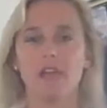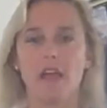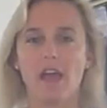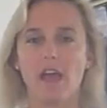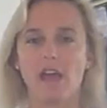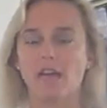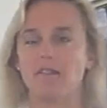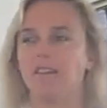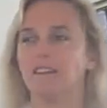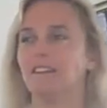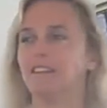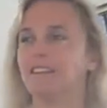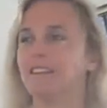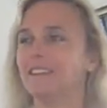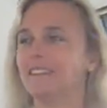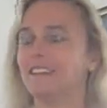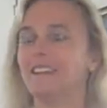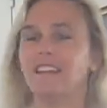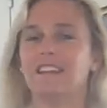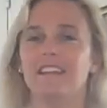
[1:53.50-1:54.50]
they have,
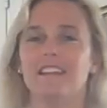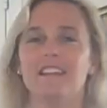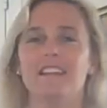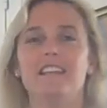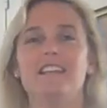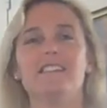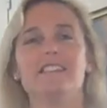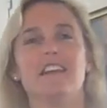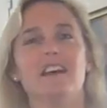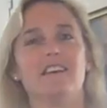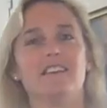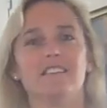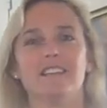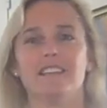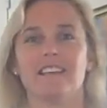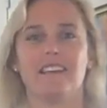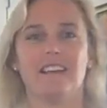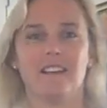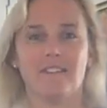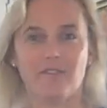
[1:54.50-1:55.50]
they need tires
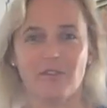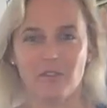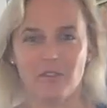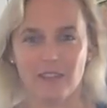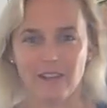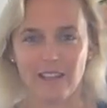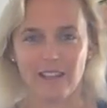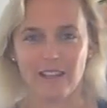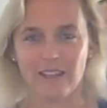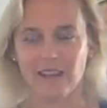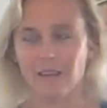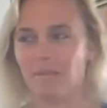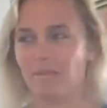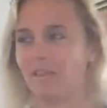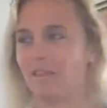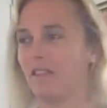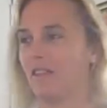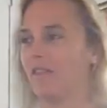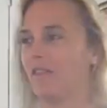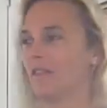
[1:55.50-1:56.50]
they can't afford to get them,
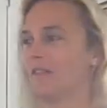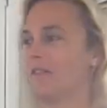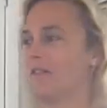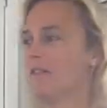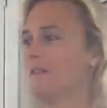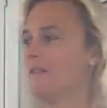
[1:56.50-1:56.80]
and they're